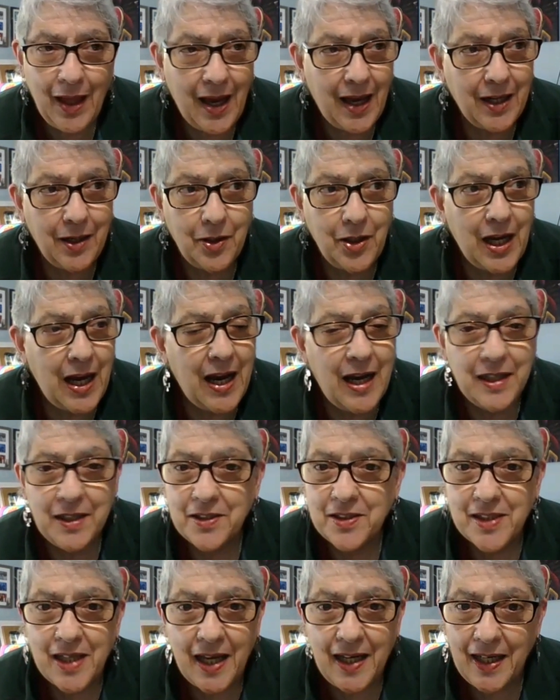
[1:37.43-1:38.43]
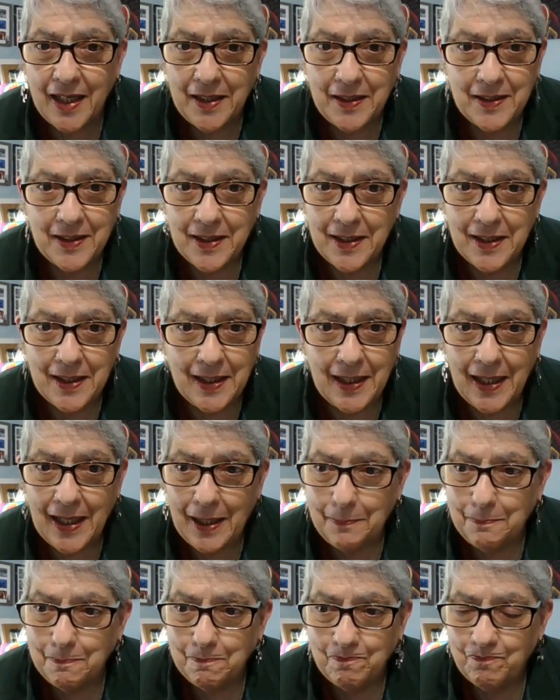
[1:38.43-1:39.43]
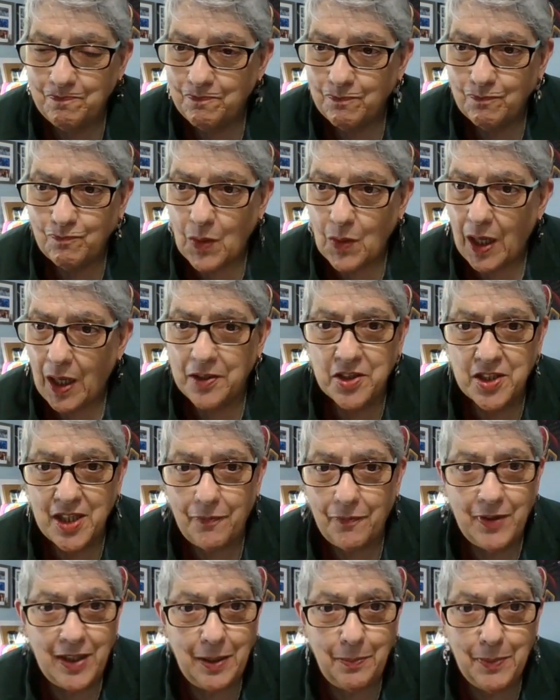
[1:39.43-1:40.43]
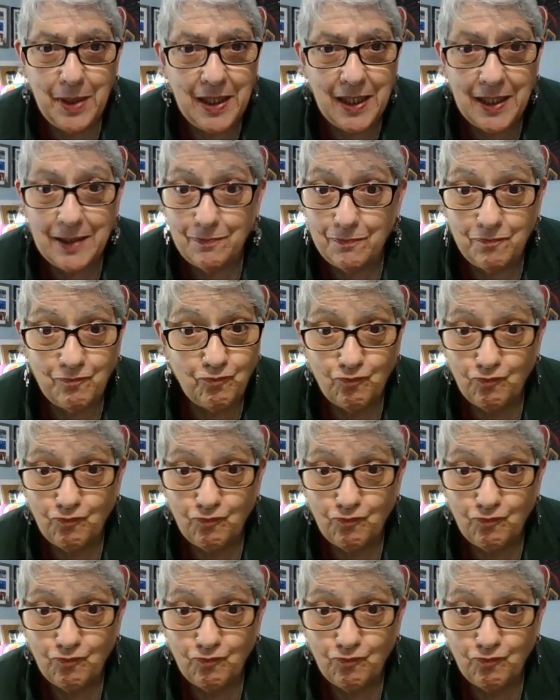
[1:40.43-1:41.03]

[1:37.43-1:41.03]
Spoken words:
I don't know how to say it, a 70-minute